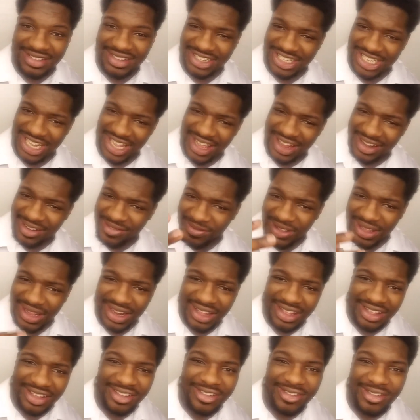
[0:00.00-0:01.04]
Share the
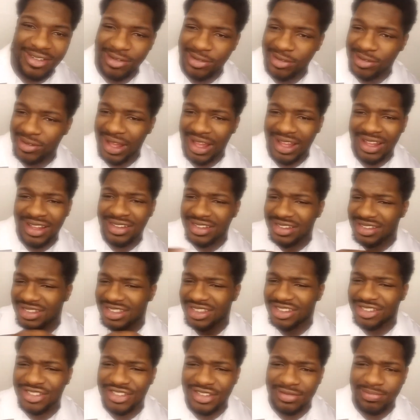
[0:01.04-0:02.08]
video on all your
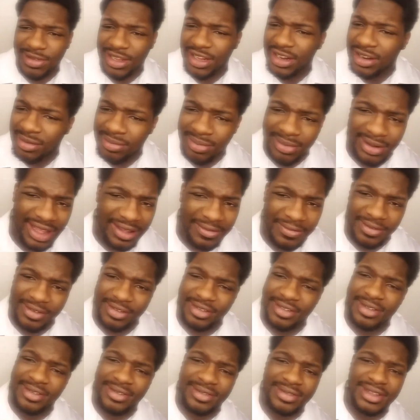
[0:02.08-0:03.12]
social media
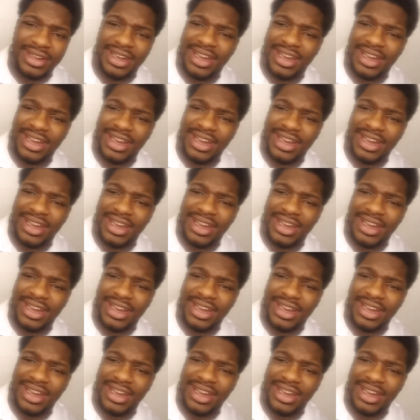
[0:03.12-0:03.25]
platforms.